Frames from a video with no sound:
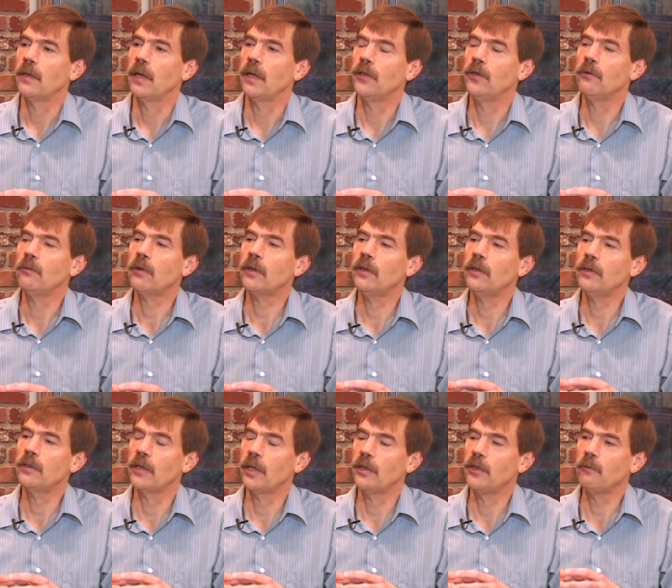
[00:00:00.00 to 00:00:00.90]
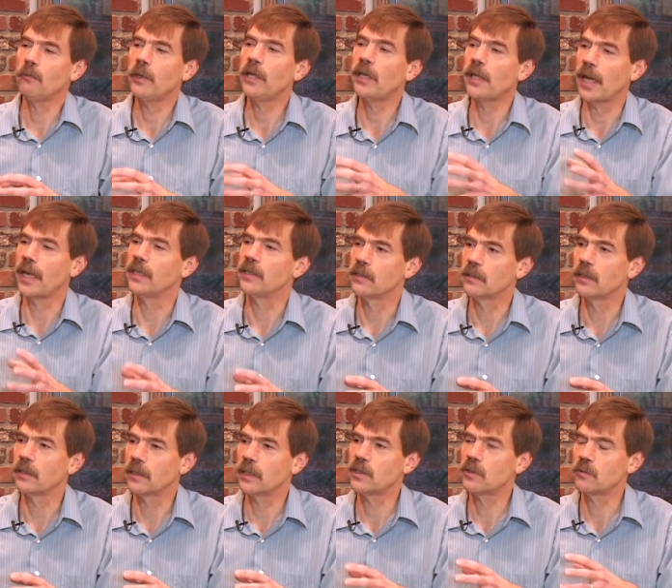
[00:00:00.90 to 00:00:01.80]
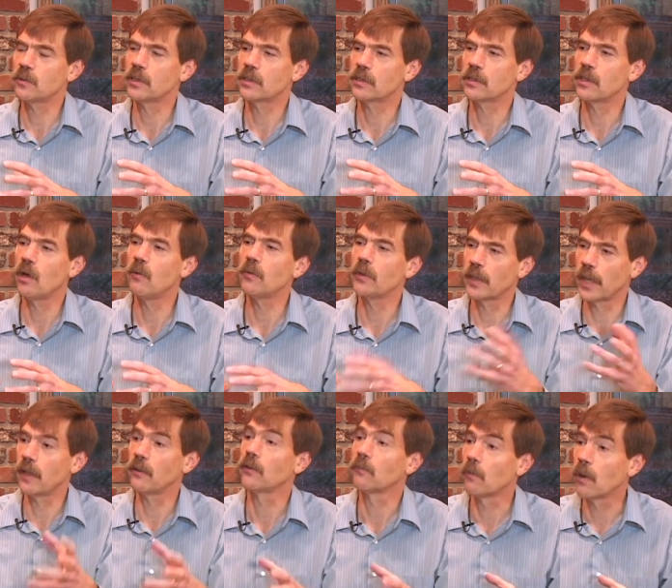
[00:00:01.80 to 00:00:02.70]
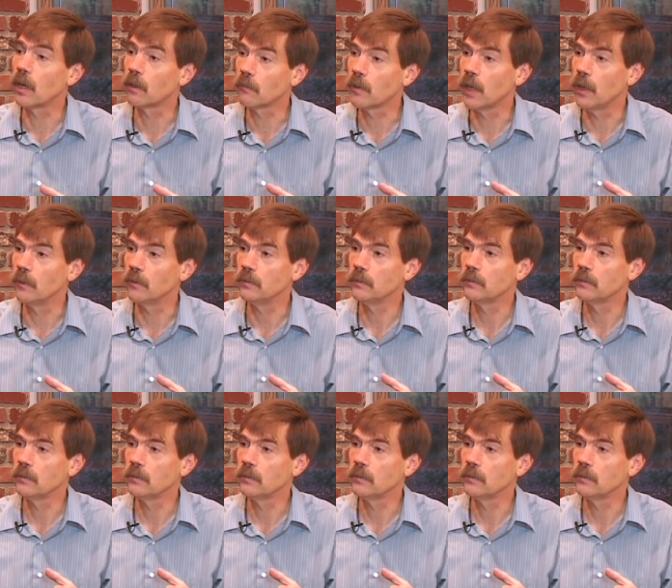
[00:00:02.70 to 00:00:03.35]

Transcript: and you were and you realized that this was going down the wrong road.